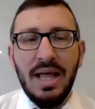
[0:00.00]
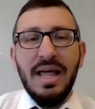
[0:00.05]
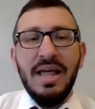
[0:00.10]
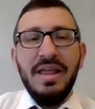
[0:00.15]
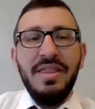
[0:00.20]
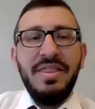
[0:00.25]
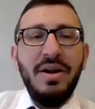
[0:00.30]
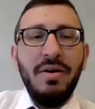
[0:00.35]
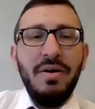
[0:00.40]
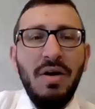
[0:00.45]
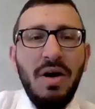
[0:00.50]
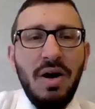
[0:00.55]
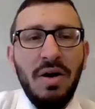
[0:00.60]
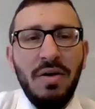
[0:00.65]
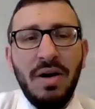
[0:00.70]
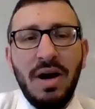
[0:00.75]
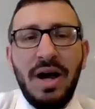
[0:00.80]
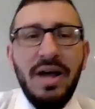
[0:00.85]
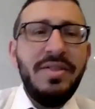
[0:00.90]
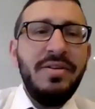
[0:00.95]
There
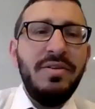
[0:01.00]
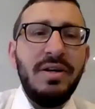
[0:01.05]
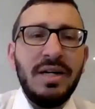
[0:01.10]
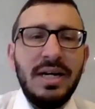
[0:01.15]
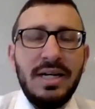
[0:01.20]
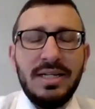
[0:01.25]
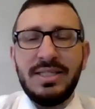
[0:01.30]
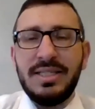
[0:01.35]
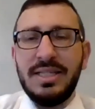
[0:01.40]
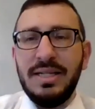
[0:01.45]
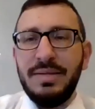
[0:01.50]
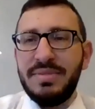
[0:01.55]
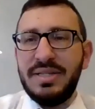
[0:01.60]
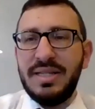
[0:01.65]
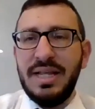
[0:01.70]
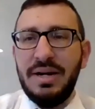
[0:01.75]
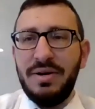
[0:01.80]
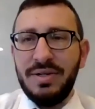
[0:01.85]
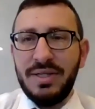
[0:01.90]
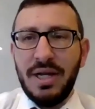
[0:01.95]
are other customs that
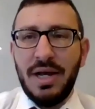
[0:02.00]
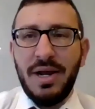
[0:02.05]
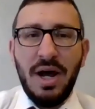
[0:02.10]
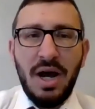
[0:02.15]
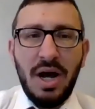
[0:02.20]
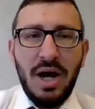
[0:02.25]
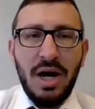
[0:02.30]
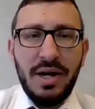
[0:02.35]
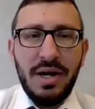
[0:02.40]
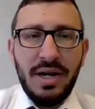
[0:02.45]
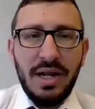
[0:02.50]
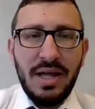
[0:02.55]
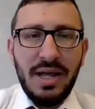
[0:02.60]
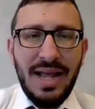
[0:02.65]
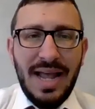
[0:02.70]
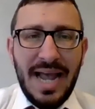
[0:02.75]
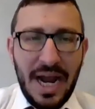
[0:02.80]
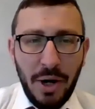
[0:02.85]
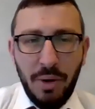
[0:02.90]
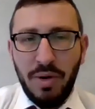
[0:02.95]
are done on
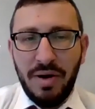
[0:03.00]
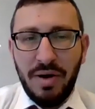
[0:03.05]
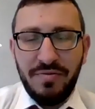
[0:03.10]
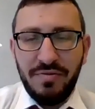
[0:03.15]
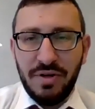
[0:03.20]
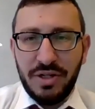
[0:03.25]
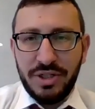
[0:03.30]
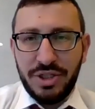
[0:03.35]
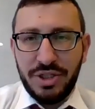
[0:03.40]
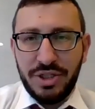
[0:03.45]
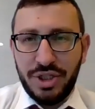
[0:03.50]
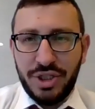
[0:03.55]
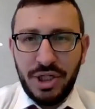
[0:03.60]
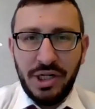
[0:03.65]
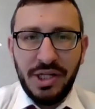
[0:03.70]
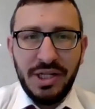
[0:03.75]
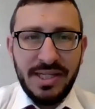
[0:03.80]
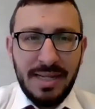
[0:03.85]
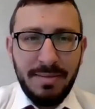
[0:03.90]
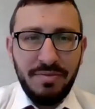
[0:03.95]
Erev Rosh Hashanah,
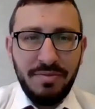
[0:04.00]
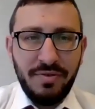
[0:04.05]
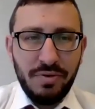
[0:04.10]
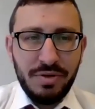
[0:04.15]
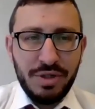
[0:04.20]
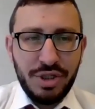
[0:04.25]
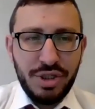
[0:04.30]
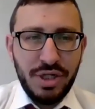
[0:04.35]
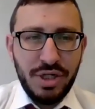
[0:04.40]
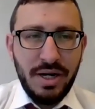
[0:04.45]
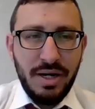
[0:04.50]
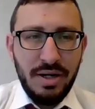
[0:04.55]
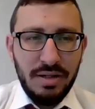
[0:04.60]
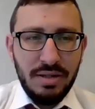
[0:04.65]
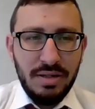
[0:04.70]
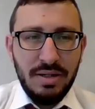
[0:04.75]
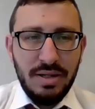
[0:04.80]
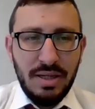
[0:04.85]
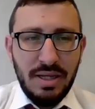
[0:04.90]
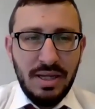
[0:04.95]
the day before Rosh Hashanah.
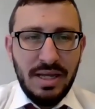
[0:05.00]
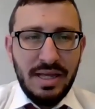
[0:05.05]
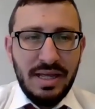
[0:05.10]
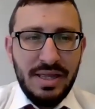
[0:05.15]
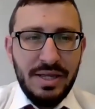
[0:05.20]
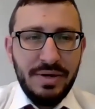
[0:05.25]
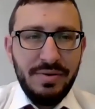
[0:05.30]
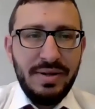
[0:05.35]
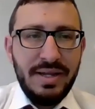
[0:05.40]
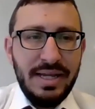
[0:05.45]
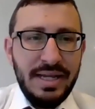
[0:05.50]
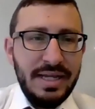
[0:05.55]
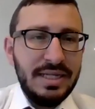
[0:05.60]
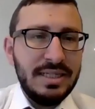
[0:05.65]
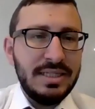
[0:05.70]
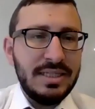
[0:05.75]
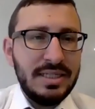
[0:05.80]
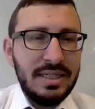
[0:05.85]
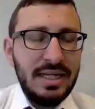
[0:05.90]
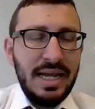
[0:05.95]
There
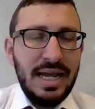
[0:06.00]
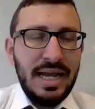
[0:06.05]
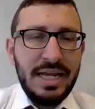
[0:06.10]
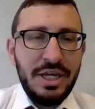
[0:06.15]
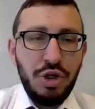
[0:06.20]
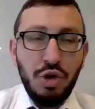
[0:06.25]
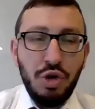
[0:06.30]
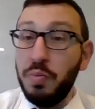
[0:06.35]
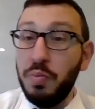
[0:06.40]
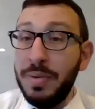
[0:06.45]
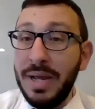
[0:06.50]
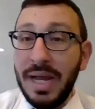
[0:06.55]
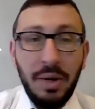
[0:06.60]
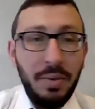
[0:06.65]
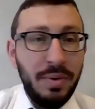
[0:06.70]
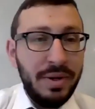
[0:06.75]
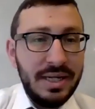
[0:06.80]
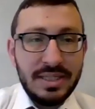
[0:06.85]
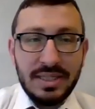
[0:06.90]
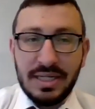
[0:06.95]
is a
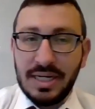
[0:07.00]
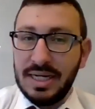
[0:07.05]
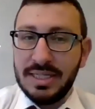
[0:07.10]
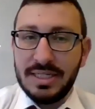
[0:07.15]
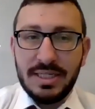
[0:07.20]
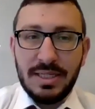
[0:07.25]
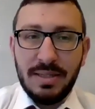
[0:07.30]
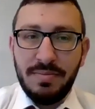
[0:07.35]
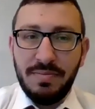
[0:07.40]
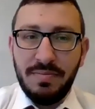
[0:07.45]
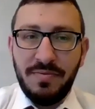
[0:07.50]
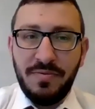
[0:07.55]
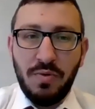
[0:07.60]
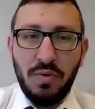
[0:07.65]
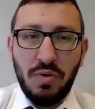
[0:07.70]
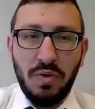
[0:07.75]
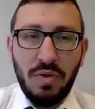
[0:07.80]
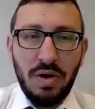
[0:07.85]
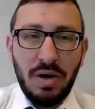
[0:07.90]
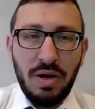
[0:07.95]
ubiquitous custom
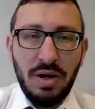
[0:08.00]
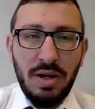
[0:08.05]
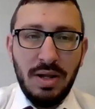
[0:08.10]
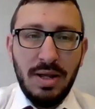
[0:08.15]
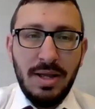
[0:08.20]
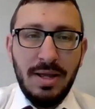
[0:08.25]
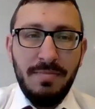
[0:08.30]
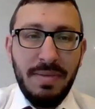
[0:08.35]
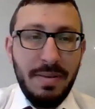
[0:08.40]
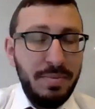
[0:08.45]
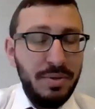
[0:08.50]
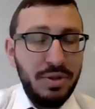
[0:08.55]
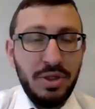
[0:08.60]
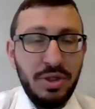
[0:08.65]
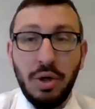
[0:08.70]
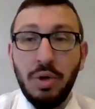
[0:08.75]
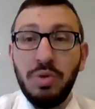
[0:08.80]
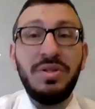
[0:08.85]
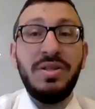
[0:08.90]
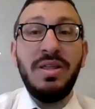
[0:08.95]
for people to
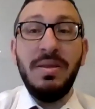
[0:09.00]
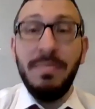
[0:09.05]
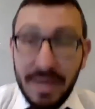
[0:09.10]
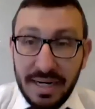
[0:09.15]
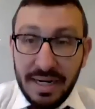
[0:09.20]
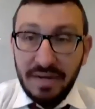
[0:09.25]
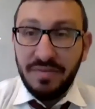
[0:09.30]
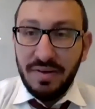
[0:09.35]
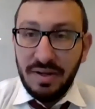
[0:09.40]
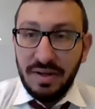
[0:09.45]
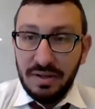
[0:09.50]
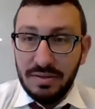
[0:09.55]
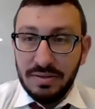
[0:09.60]
go to the mikveh,